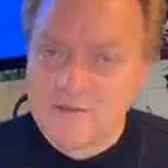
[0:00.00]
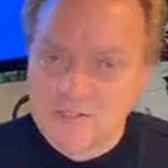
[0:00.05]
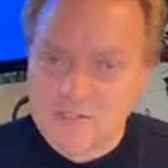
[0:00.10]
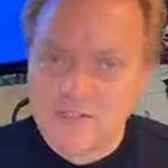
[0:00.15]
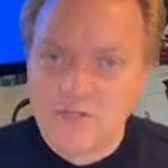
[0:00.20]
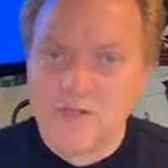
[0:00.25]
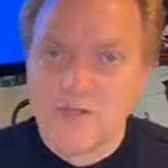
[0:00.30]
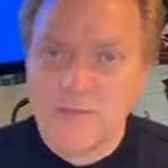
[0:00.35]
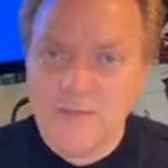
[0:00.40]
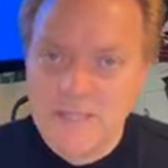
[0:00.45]

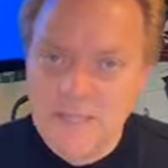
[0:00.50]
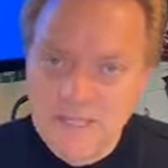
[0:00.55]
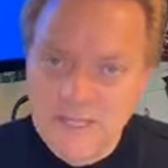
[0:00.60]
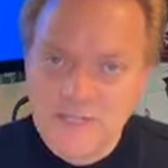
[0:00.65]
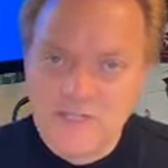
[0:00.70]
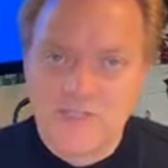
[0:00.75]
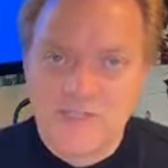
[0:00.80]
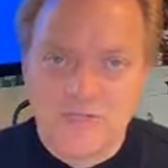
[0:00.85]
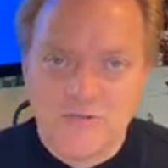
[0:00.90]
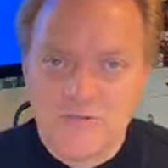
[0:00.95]
still going to be
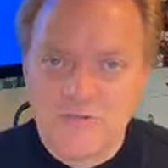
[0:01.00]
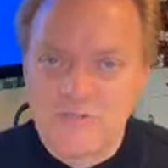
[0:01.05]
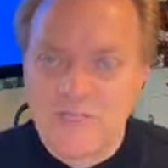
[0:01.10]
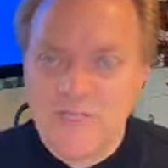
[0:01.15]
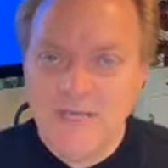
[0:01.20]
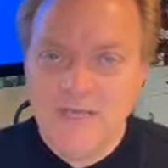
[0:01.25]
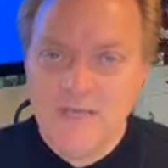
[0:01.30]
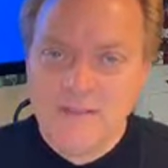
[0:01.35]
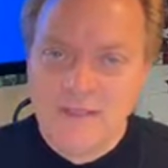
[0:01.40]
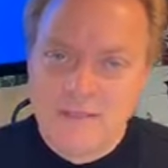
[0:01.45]
issues
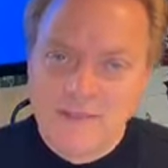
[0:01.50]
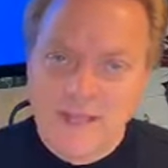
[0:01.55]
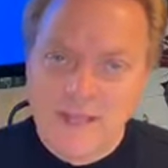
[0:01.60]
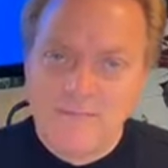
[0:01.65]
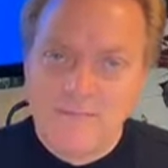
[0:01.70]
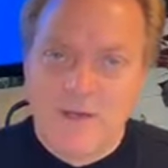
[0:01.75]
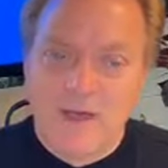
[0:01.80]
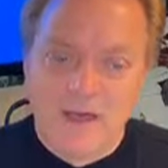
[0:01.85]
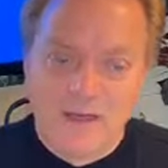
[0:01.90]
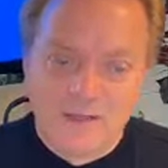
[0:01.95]

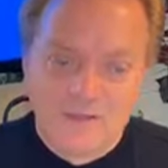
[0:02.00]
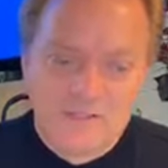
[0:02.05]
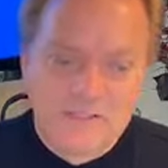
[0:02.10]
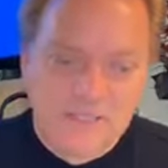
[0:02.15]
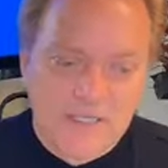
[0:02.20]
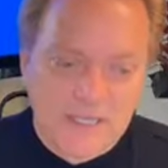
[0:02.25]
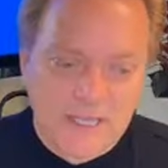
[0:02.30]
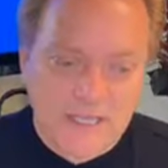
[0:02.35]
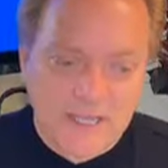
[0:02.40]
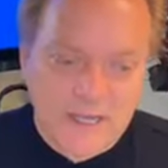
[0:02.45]
that
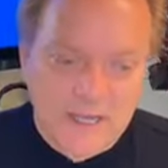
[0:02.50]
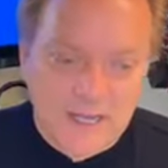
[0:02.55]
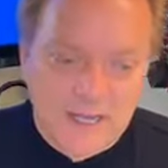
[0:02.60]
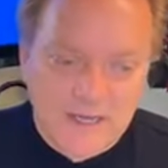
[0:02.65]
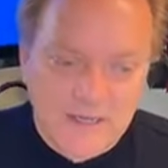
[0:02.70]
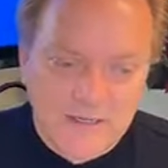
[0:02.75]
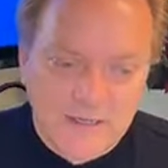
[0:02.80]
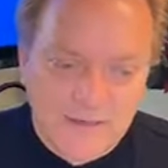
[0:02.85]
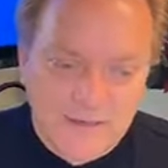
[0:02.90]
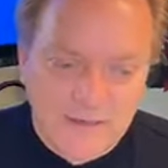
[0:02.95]
policy
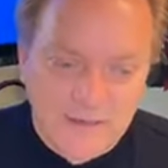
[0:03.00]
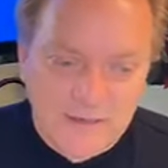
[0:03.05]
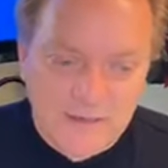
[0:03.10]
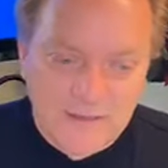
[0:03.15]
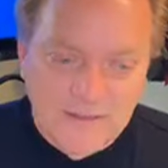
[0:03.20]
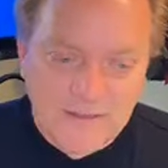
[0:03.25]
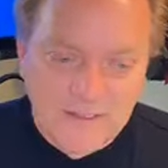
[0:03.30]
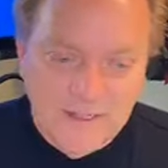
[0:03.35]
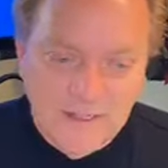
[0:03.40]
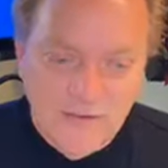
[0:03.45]
cannot
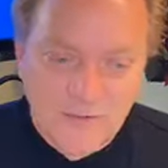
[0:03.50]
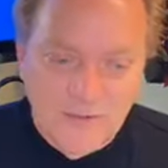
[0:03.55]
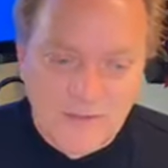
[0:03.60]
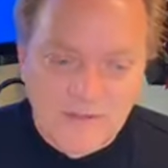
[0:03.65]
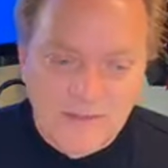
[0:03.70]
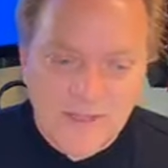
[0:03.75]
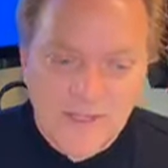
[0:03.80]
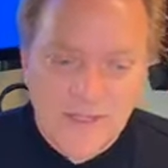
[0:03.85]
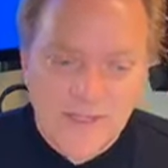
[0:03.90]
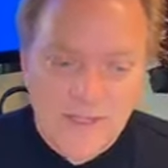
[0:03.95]
deal with.